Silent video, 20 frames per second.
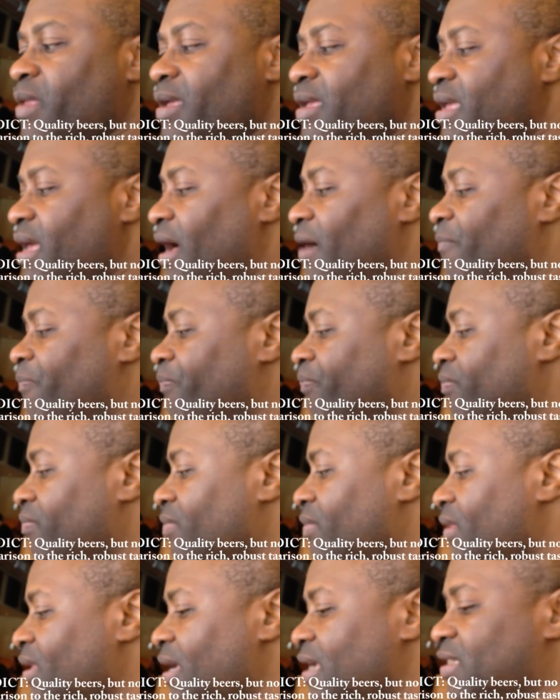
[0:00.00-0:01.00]
Yeah,
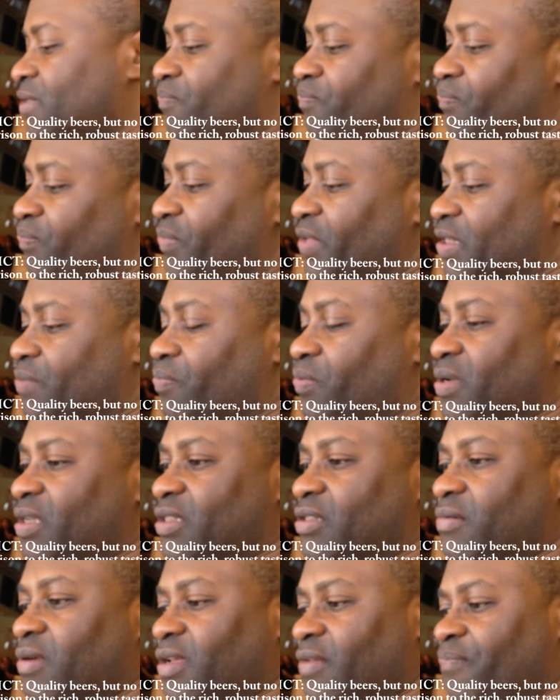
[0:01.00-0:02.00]

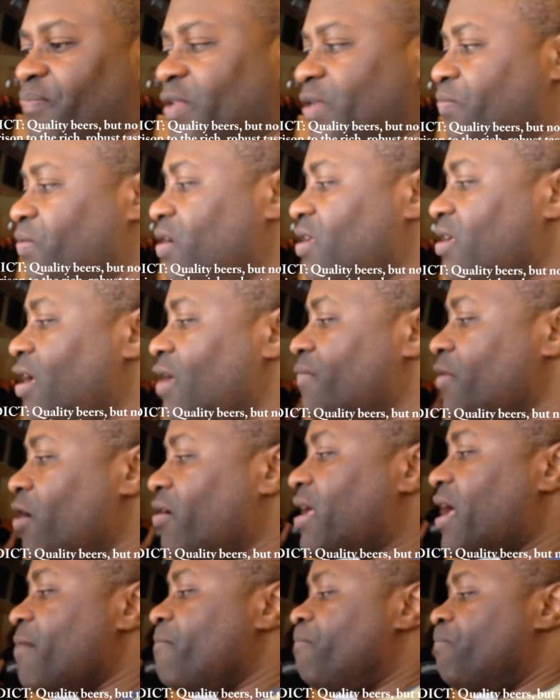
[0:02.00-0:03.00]
it's pretty good.
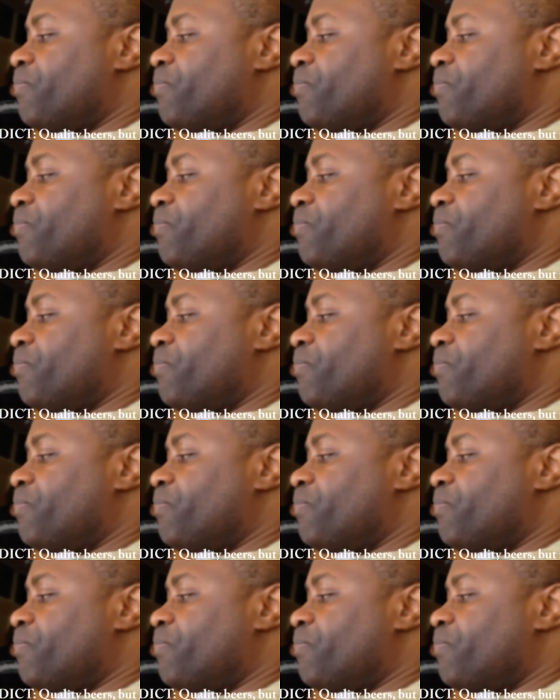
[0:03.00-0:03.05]
Okay,